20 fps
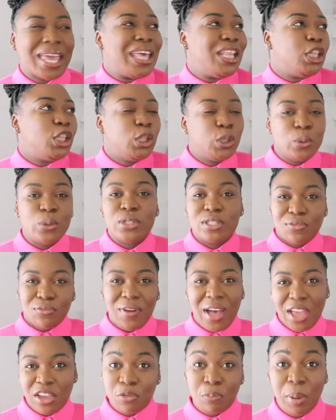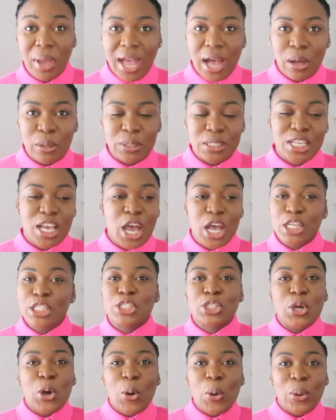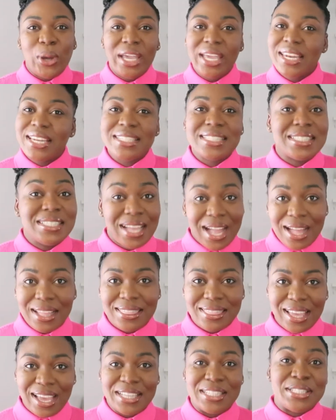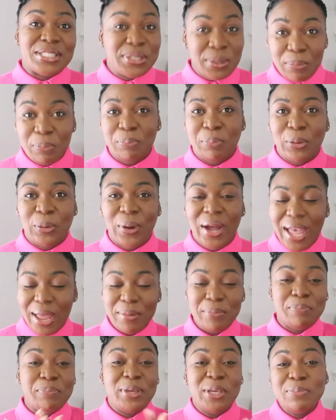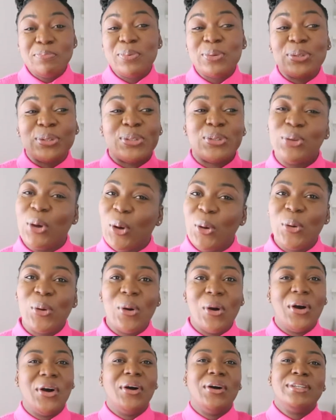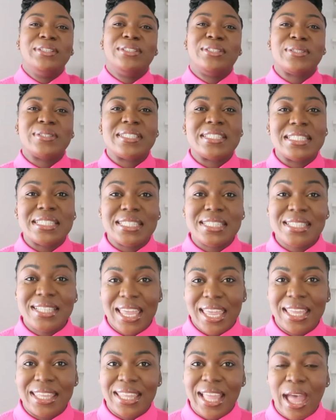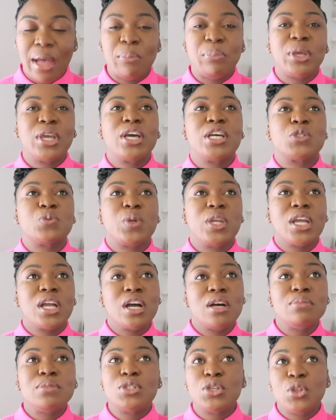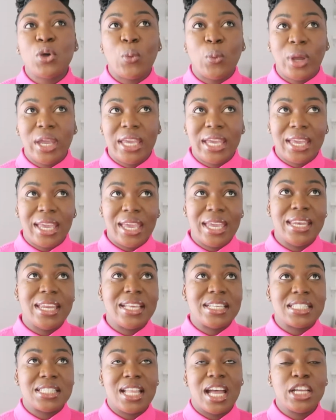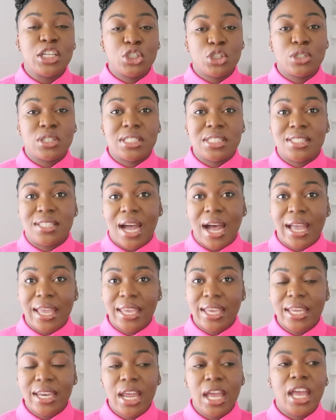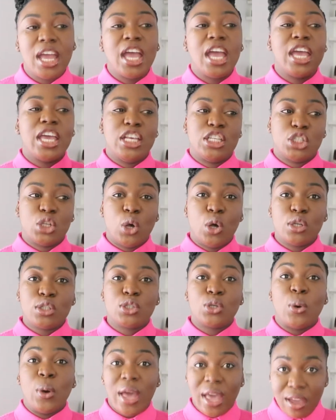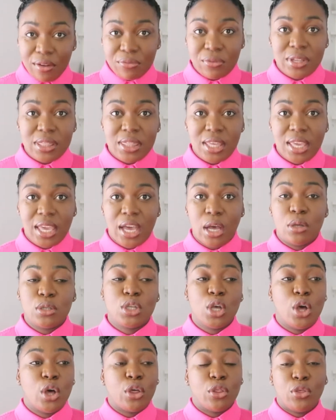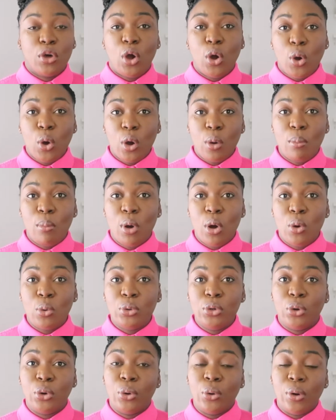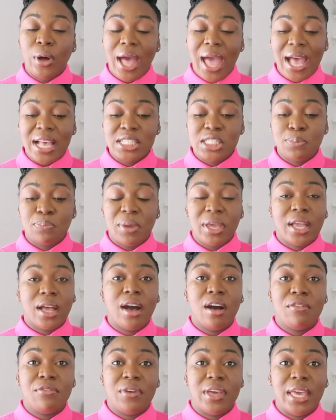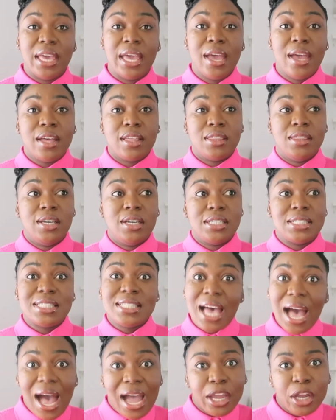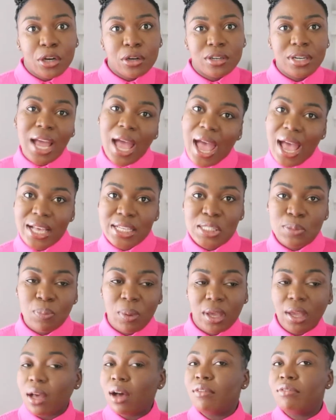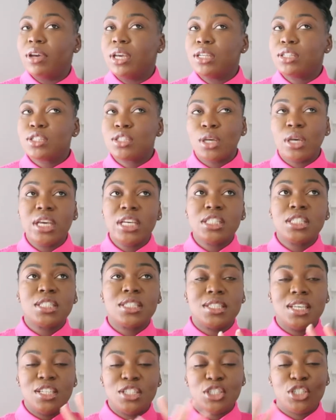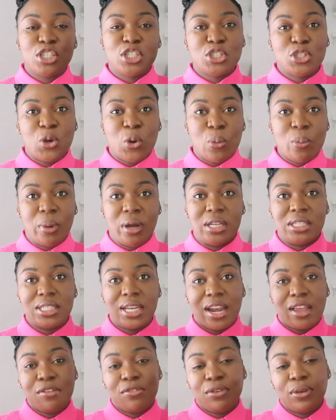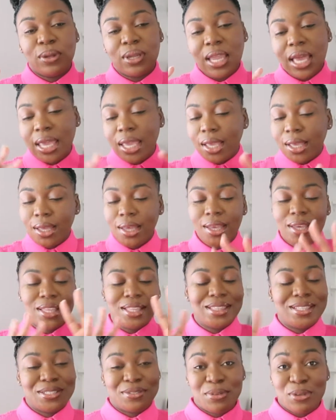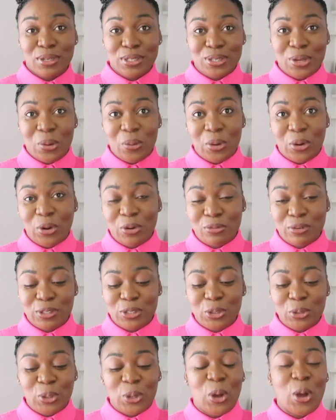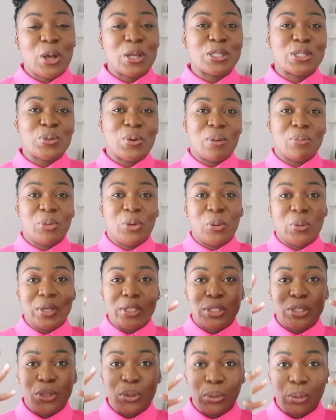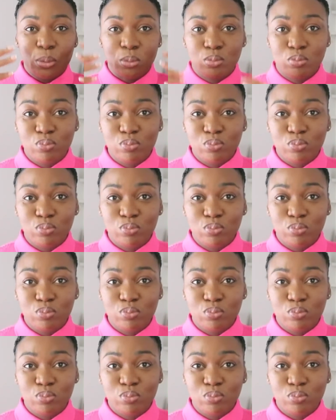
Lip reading: and lose 5 pounds. So it is not that simple, and people don't understand that, because when it comes to the weight gain, it's not just diet, it's also everything else. The hormonal aspect of it, the tired aspect of it. So it's just so much, and I feel like this video is going on for too long, so I'm going to